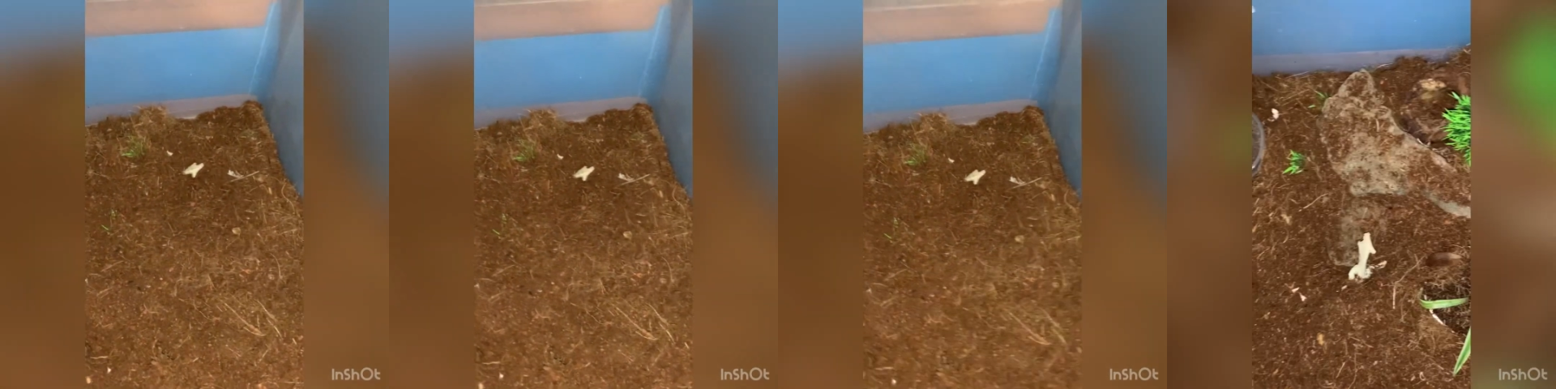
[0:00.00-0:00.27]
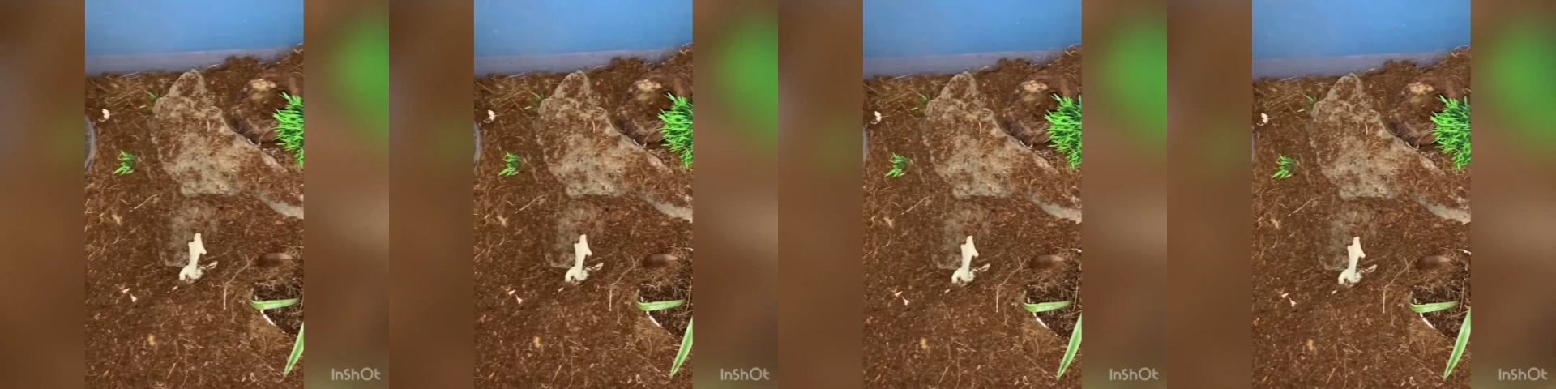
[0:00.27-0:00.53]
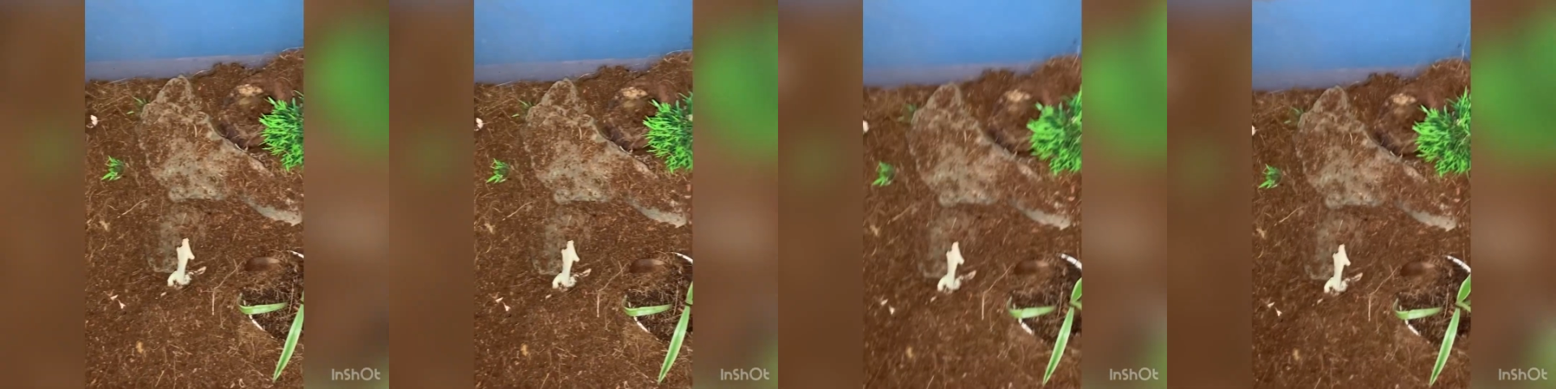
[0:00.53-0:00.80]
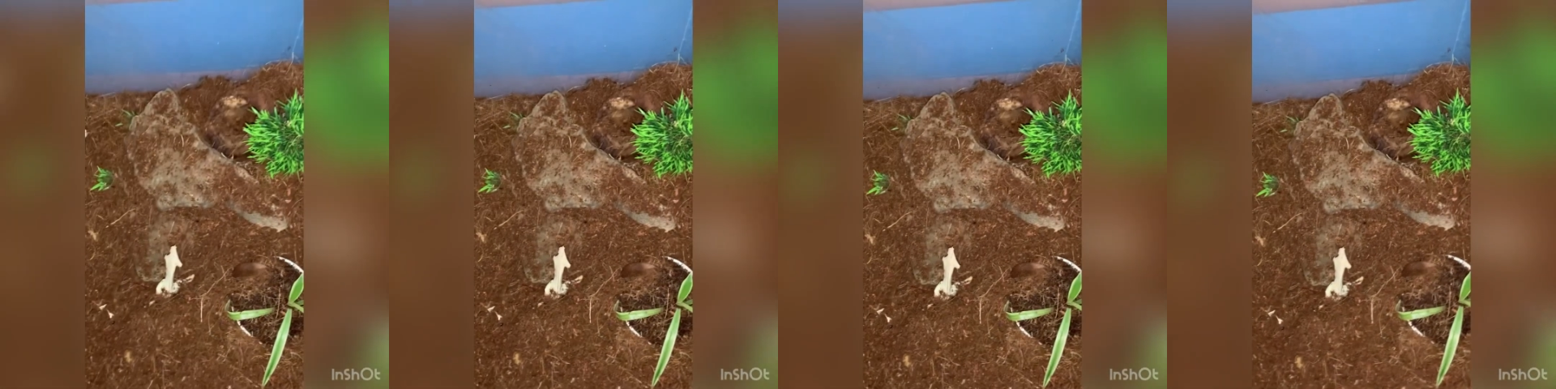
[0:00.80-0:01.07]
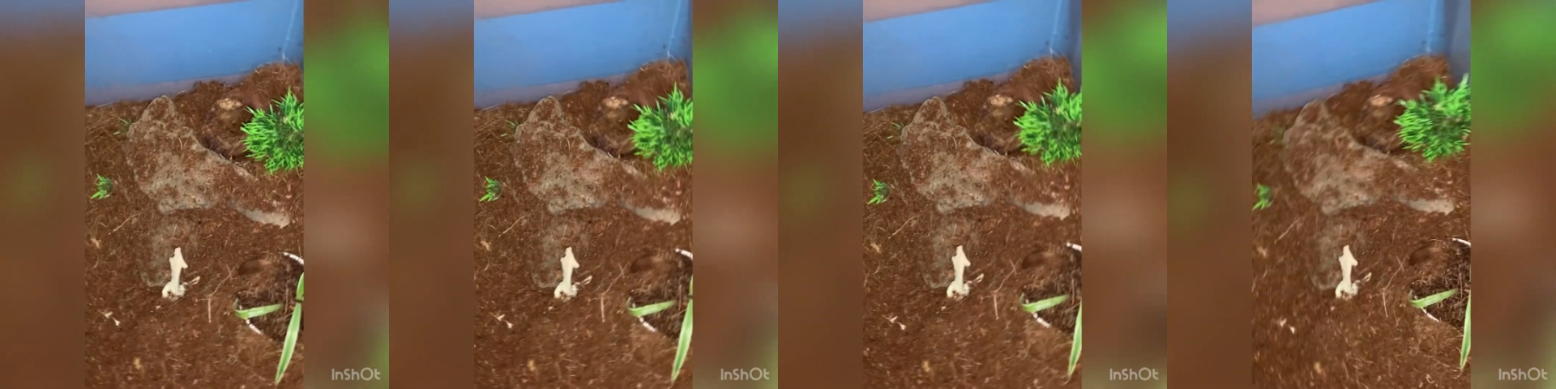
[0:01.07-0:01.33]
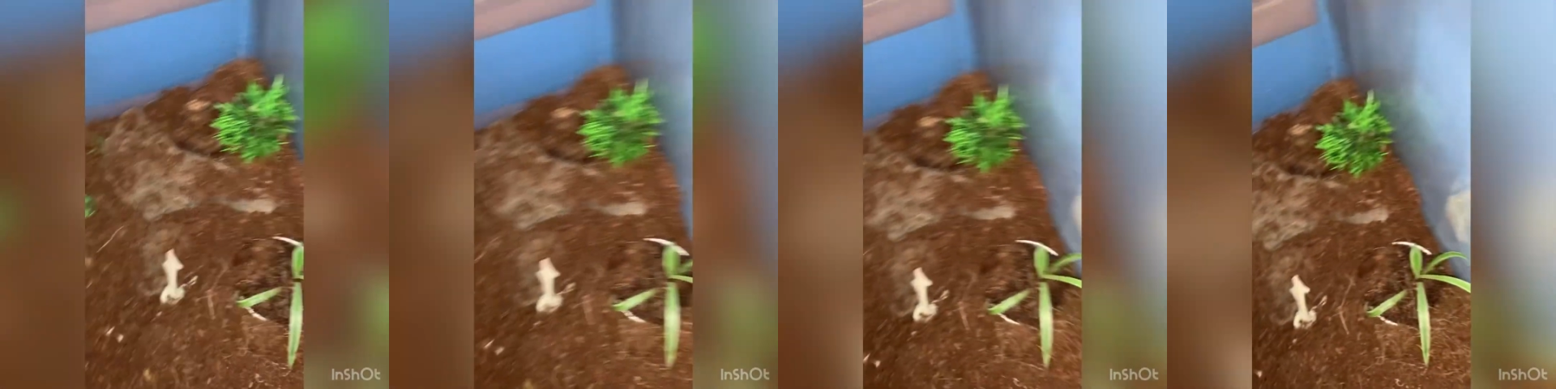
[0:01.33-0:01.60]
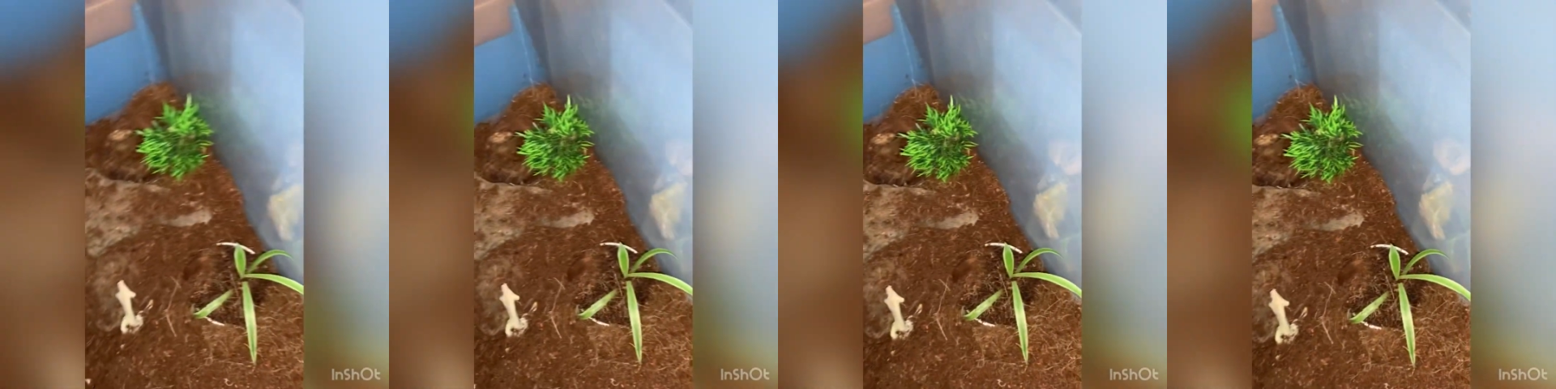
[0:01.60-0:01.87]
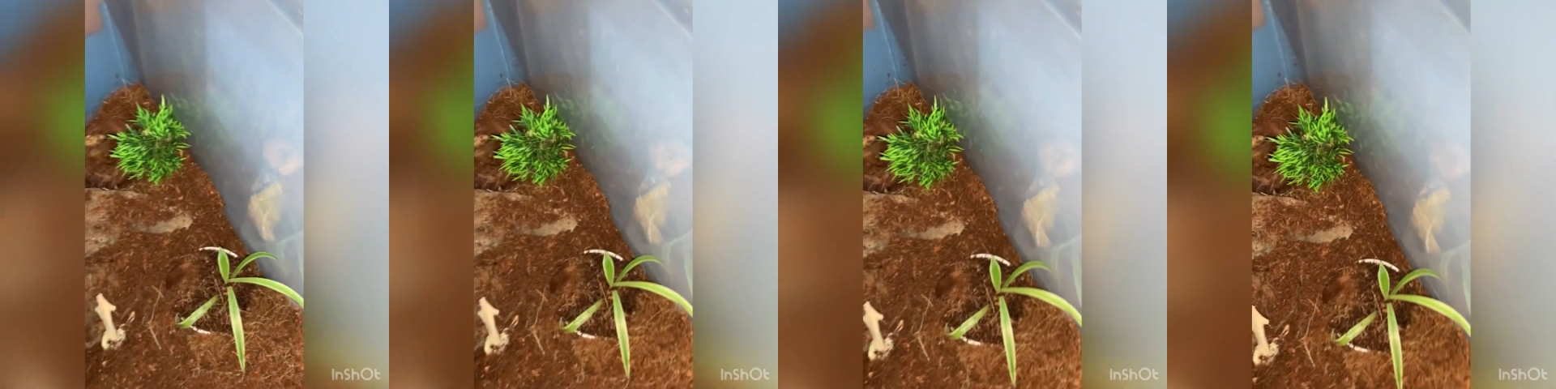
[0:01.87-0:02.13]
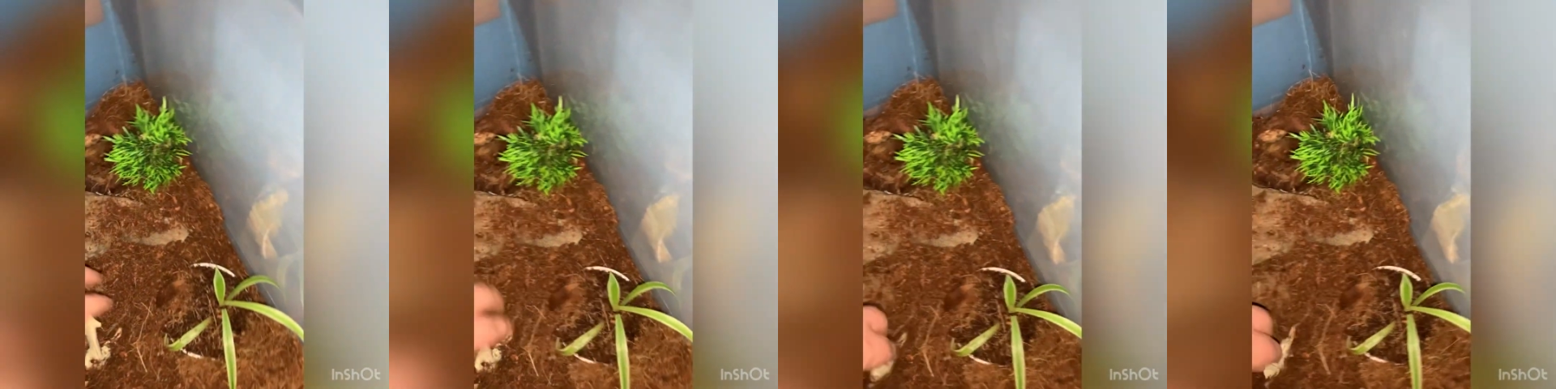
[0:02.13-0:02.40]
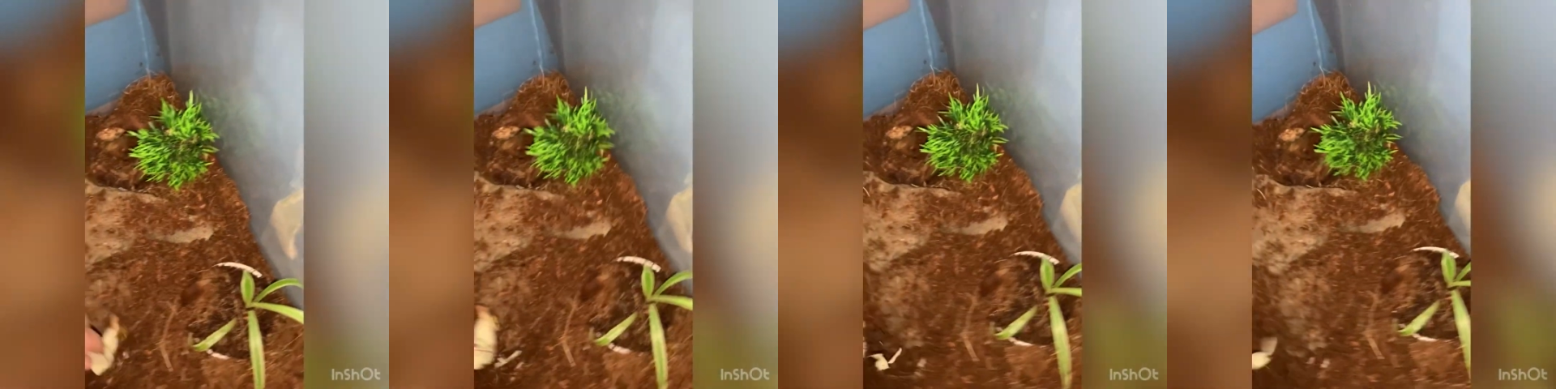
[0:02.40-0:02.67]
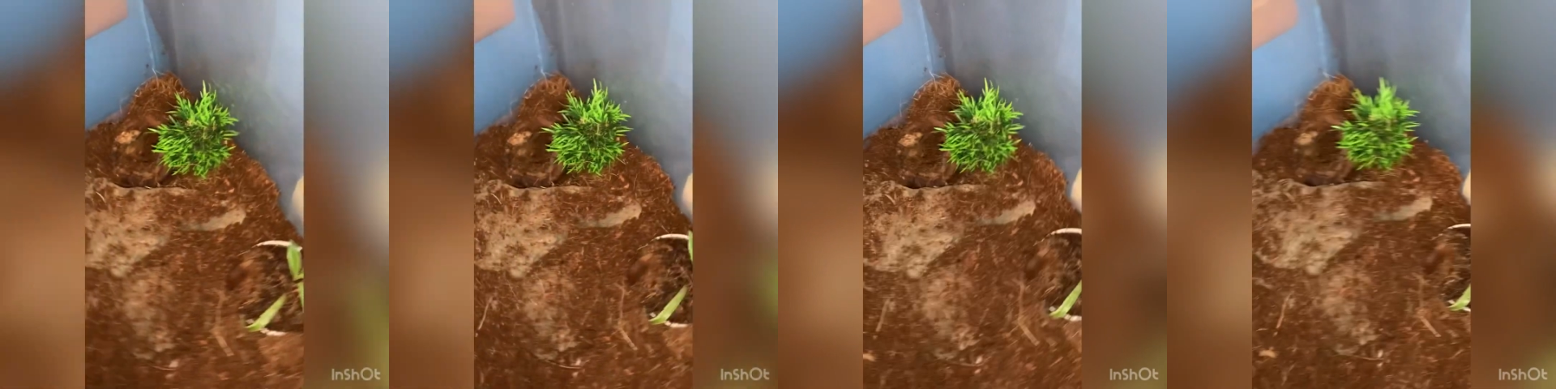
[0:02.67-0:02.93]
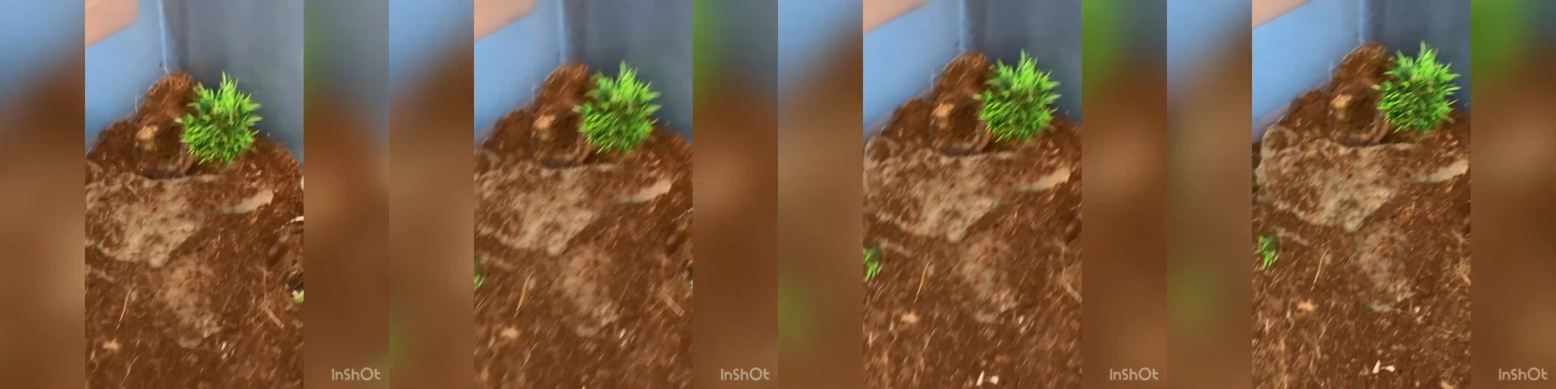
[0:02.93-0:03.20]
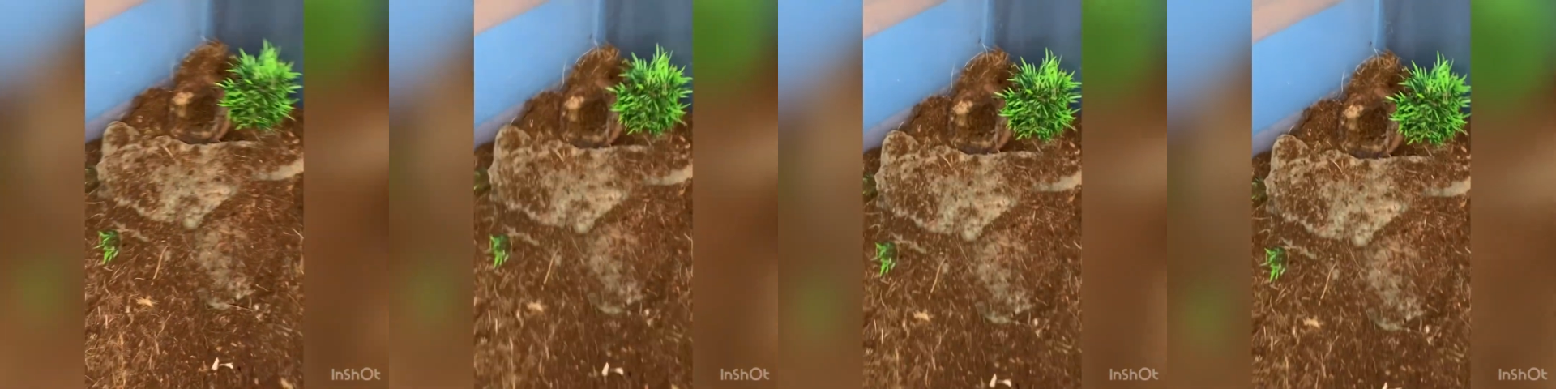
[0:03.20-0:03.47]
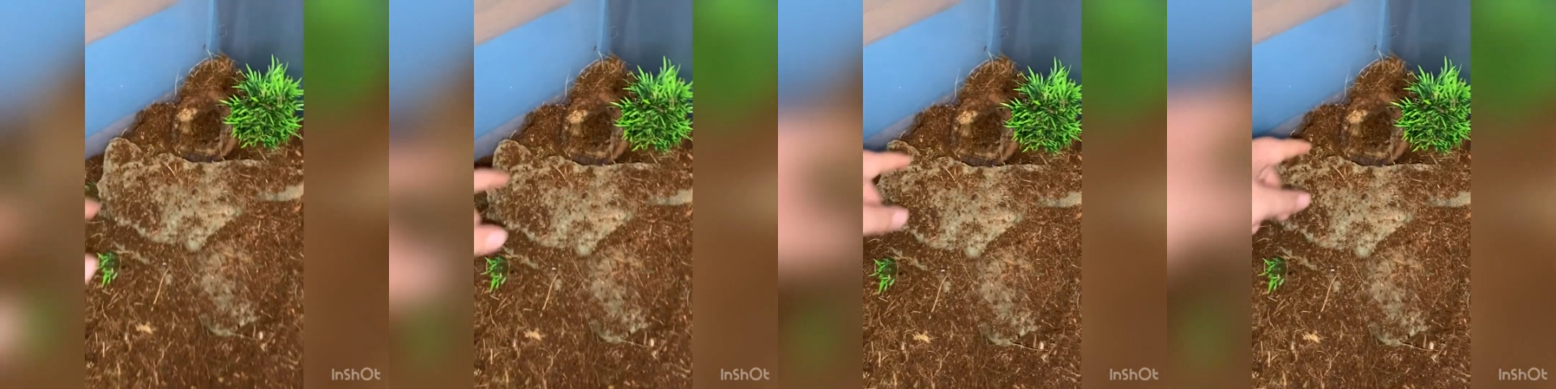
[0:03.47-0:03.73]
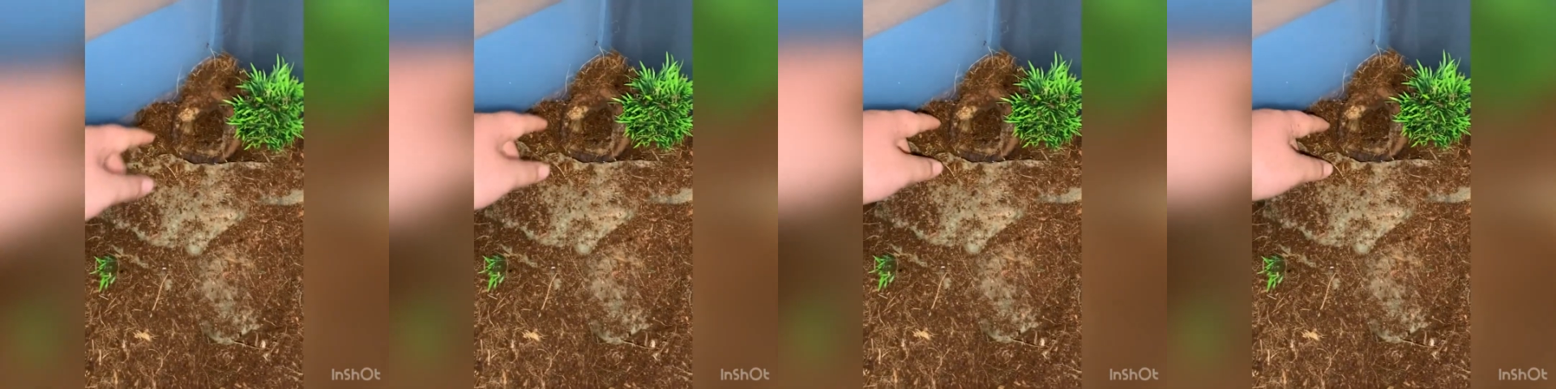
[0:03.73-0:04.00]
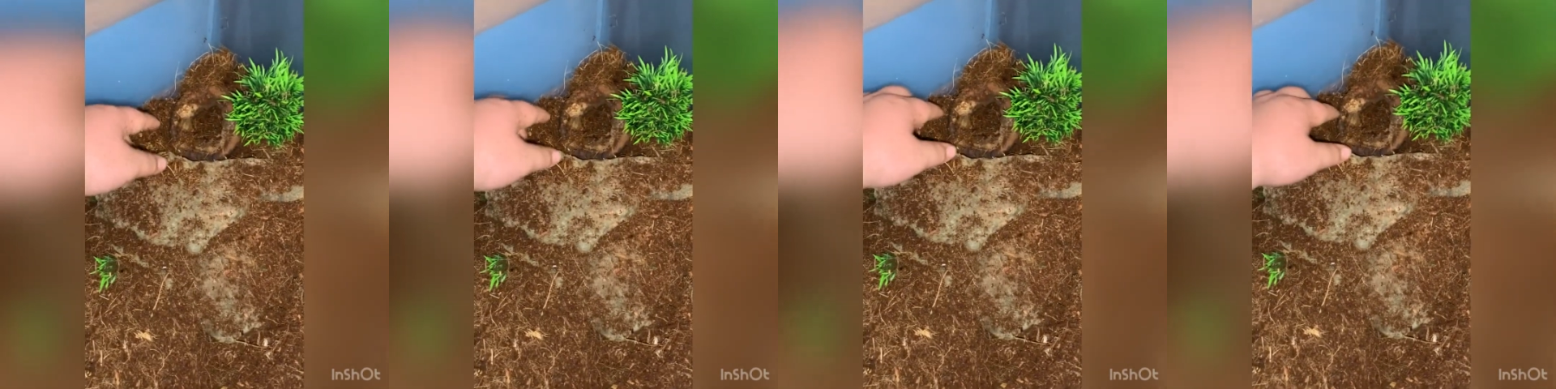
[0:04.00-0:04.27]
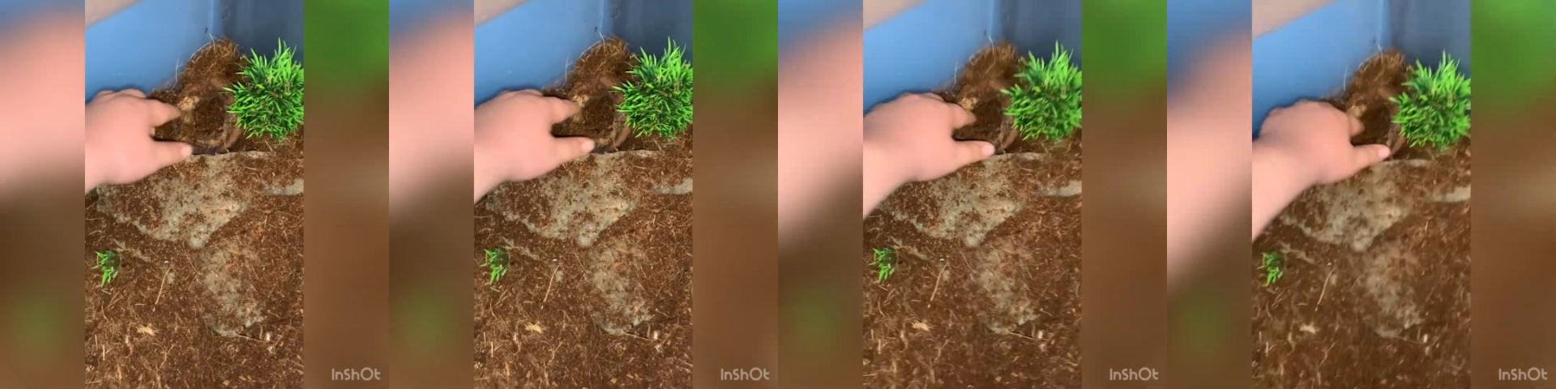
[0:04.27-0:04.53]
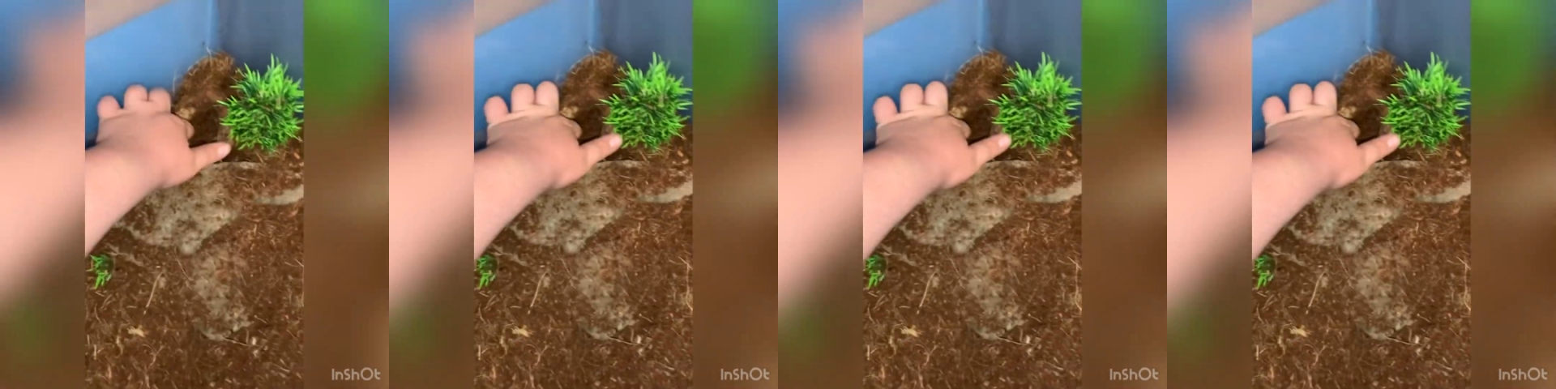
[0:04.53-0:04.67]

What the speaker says: [unreadable: no face in view]